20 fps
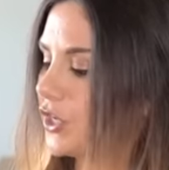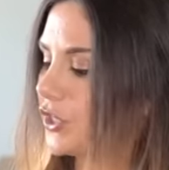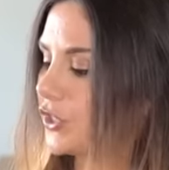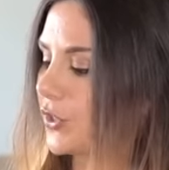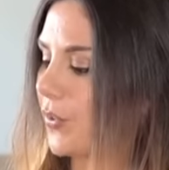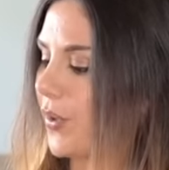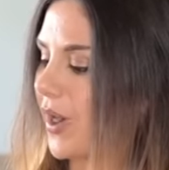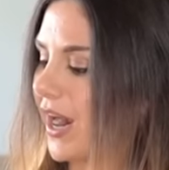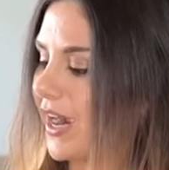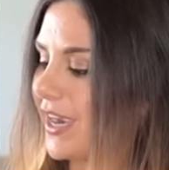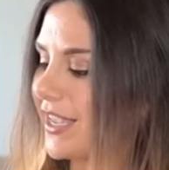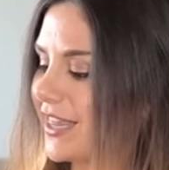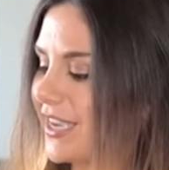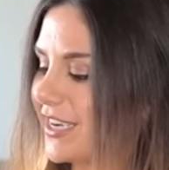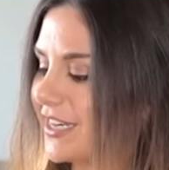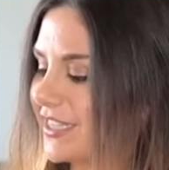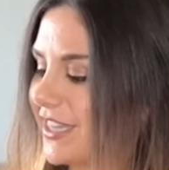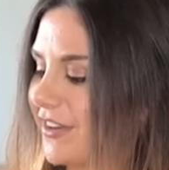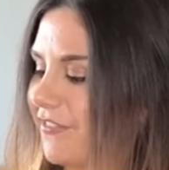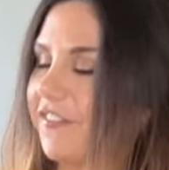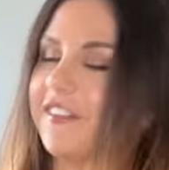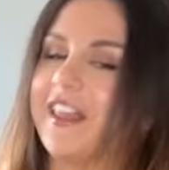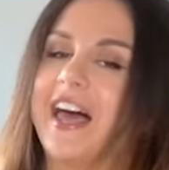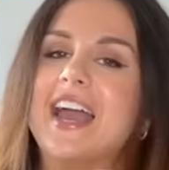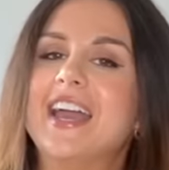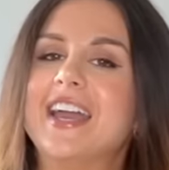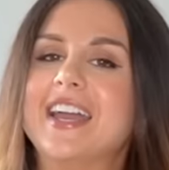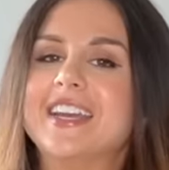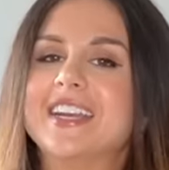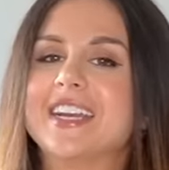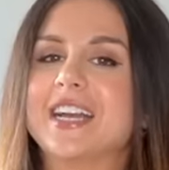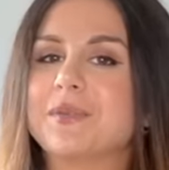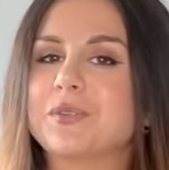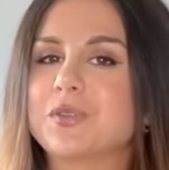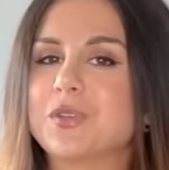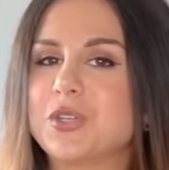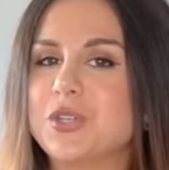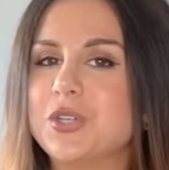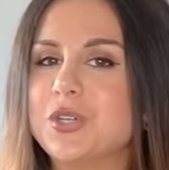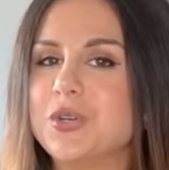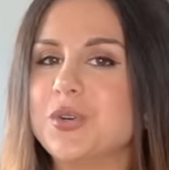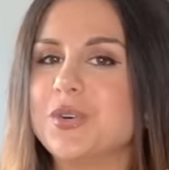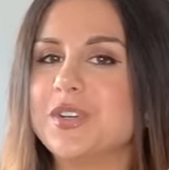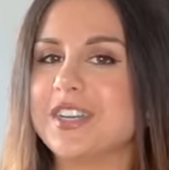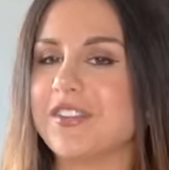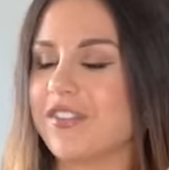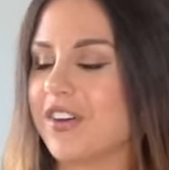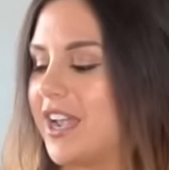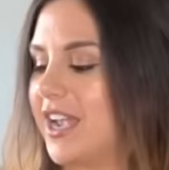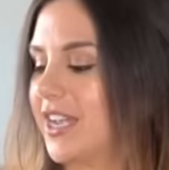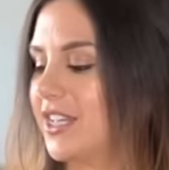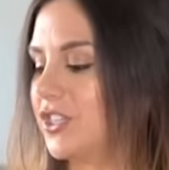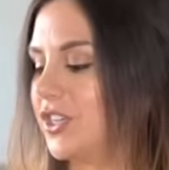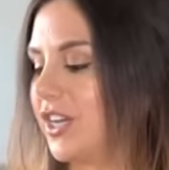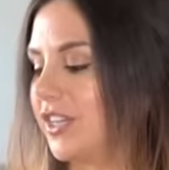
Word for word: So I like the flat head. It comes with two different heads.